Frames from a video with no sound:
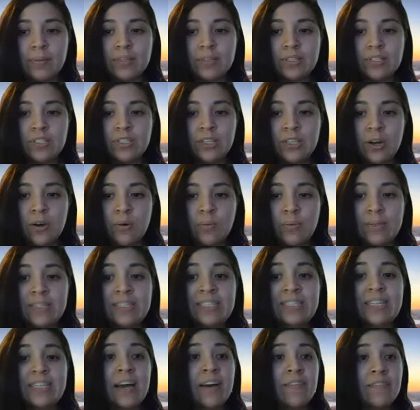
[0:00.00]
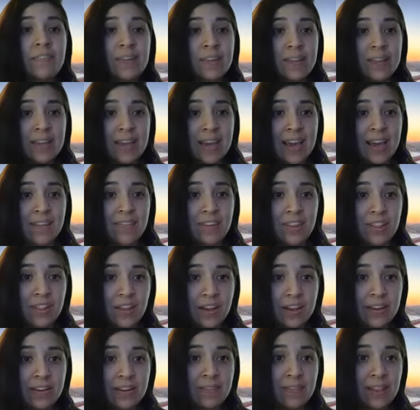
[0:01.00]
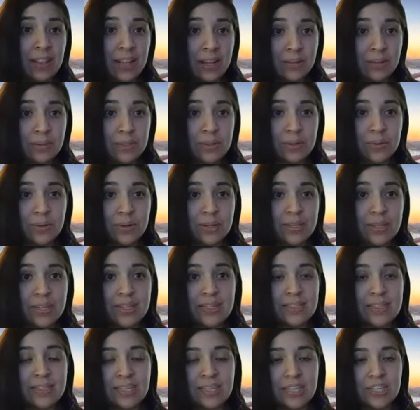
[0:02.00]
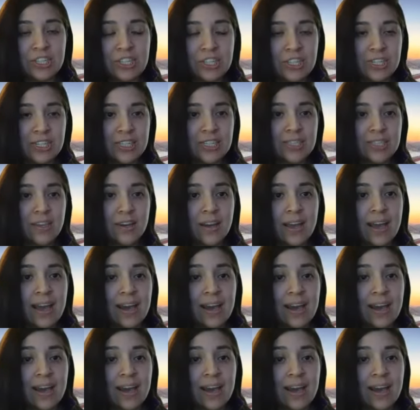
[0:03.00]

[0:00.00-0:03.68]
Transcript: So we definitely have a lot of clubs and organizations